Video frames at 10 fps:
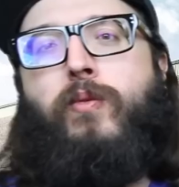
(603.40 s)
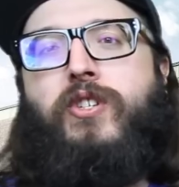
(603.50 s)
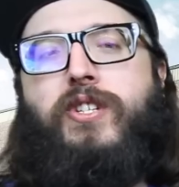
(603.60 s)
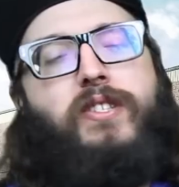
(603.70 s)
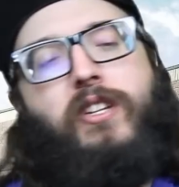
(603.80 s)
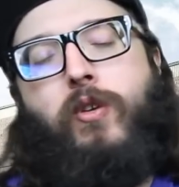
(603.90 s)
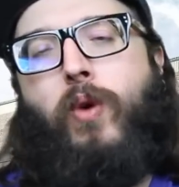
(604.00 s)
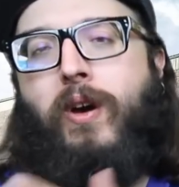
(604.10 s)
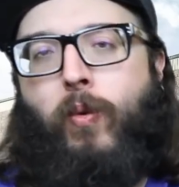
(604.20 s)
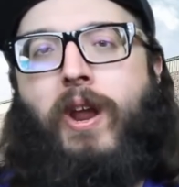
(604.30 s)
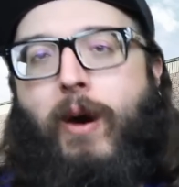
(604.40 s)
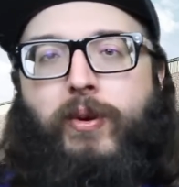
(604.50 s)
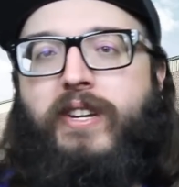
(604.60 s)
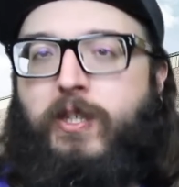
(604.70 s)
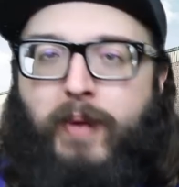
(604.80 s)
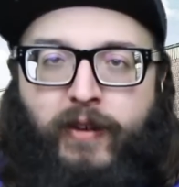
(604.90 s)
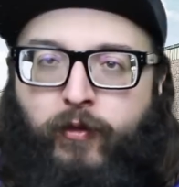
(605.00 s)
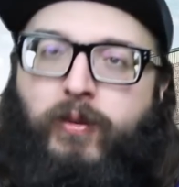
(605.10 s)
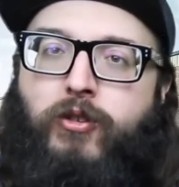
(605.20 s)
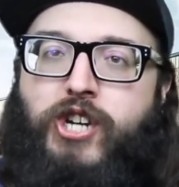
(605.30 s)
which is, you know what I would expect
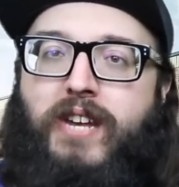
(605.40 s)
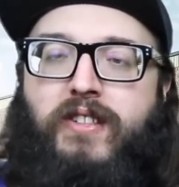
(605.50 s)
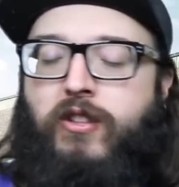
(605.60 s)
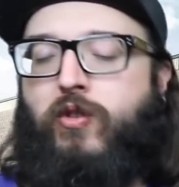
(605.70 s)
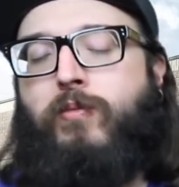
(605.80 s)
from you, Jason. So